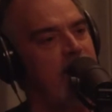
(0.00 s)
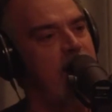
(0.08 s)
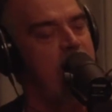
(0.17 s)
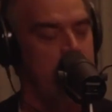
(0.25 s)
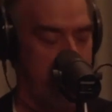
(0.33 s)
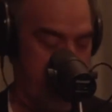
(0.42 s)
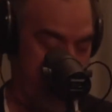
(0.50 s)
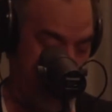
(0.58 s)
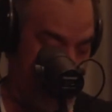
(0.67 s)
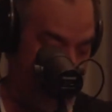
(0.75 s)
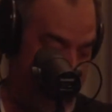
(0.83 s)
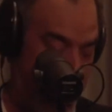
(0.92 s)
out.
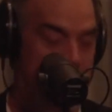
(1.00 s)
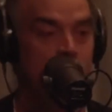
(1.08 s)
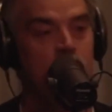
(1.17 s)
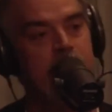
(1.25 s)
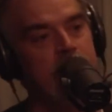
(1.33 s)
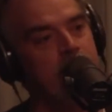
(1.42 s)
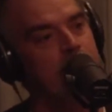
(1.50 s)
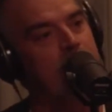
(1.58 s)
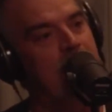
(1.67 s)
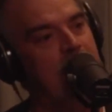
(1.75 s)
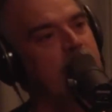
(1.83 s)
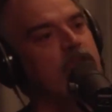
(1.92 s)
I look at them.
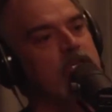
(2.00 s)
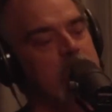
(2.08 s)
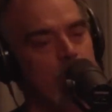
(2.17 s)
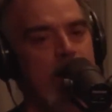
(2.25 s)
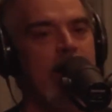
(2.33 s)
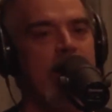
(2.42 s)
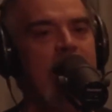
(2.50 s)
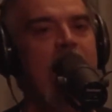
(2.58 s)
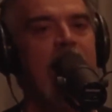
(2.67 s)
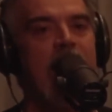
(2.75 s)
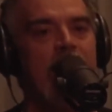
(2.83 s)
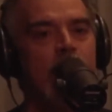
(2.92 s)
I swear to
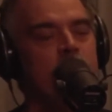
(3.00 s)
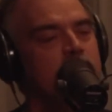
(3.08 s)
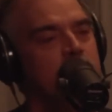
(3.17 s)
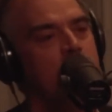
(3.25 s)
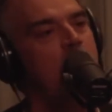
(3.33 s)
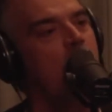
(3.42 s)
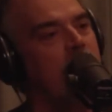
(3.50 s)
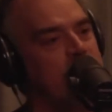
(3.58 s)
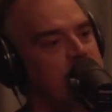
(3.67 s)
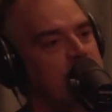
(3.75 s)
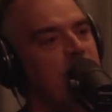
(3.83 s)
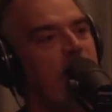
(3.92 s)
God, I looked at them all. I
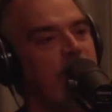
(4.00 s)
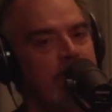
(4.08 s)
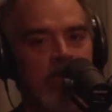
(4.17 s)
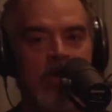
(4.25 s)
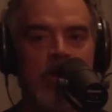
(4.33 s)
said,